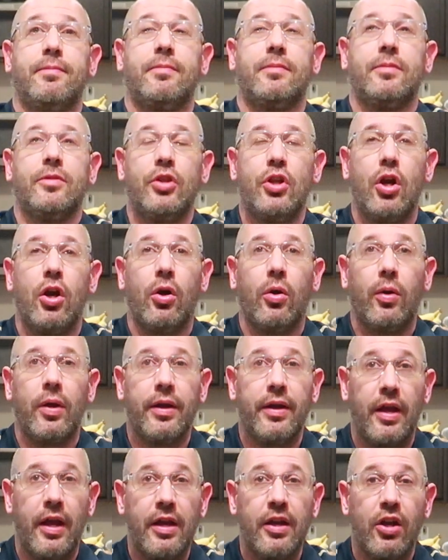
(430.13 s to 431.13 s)
In
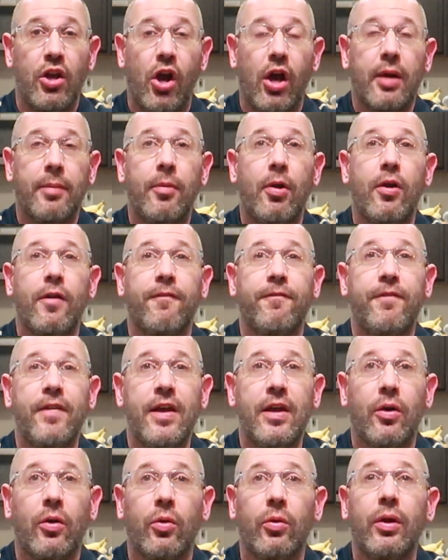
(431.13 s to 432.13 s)
the automotive
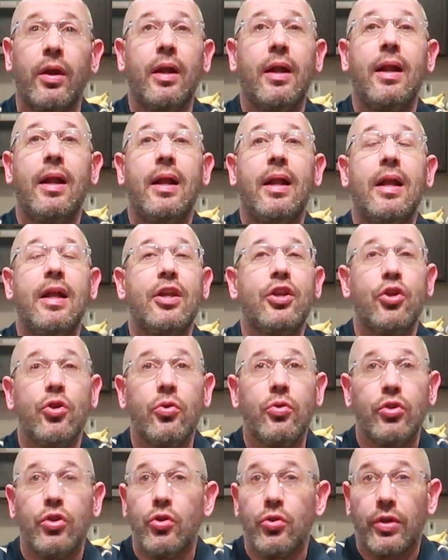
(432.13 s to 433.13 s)
field,
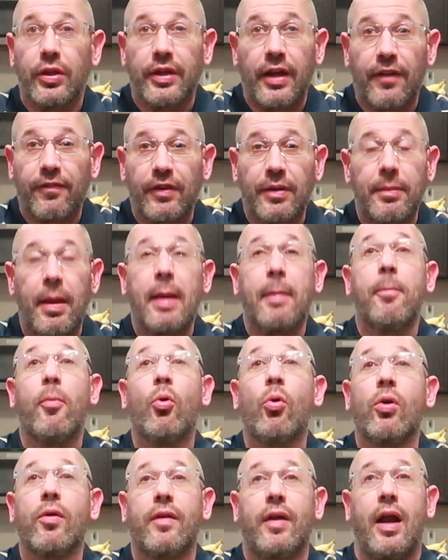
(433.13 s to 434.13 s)
you could definitely make
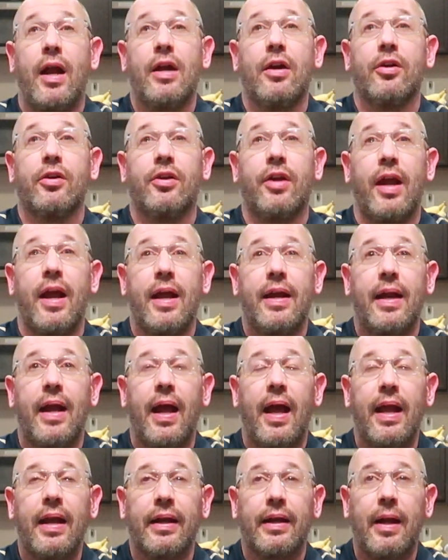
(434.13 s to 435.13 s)
more than 100 grand. I
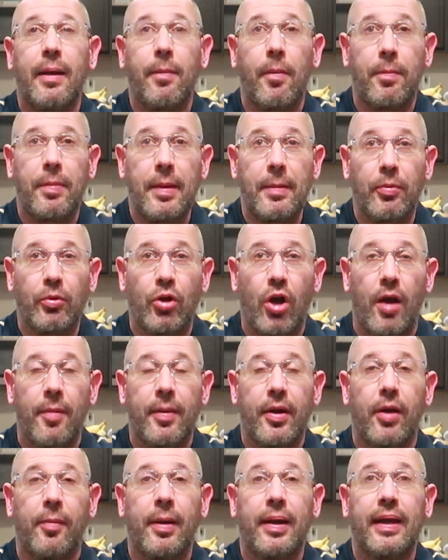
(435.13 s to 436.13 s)
had a couple people
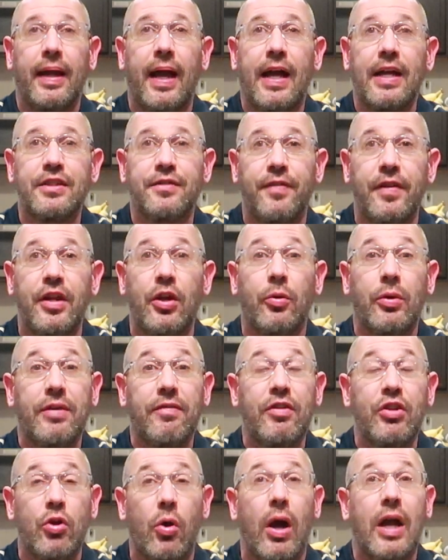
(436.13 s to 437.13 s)
comment on my last video,
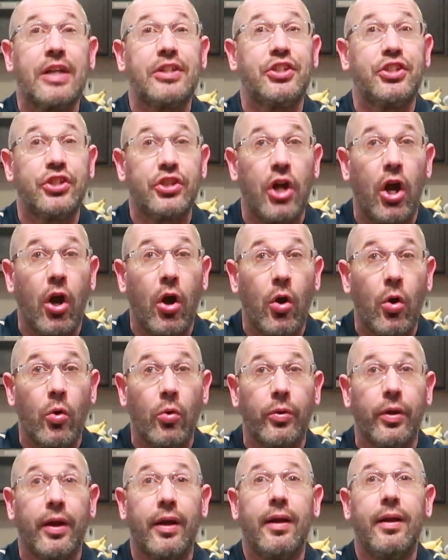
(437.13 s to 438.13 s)
even though I
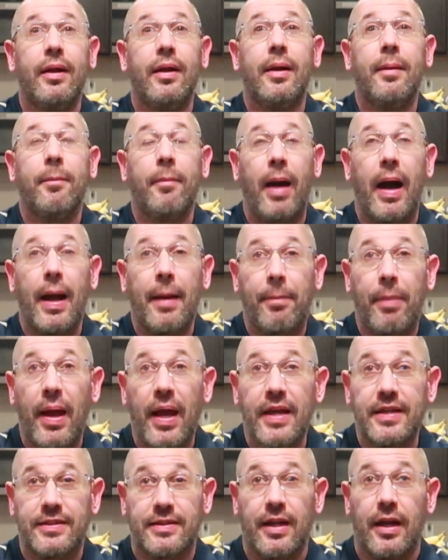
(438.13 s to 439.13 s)
showed my
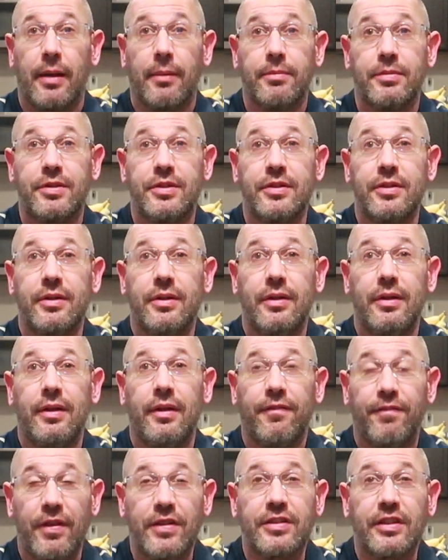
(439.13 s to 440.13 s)
pay stubs,
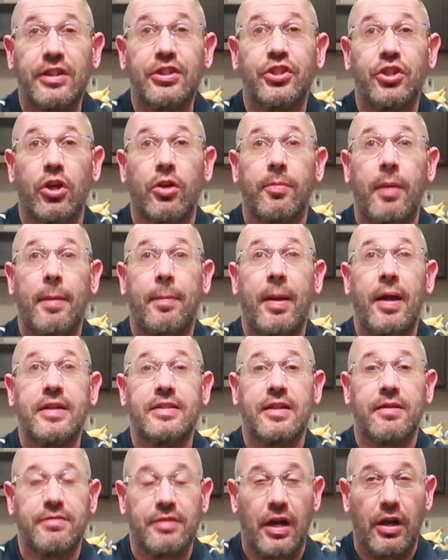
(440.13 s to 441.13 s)
physically showed my pay
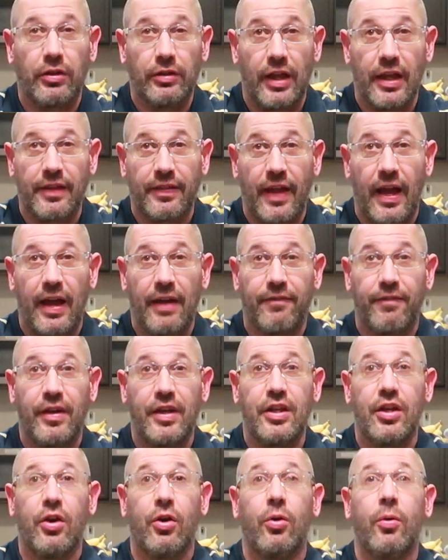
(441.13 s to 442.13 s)
stubs, and I'll link that
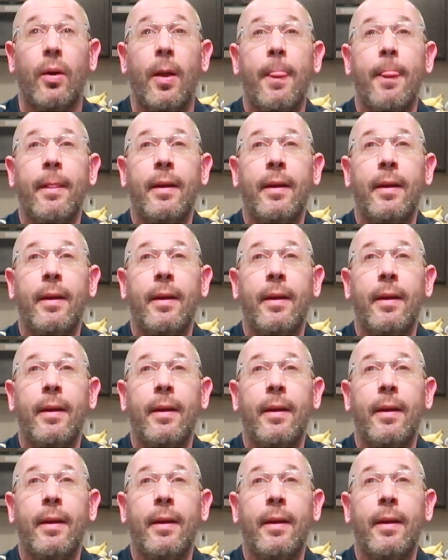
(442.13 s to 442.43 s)
video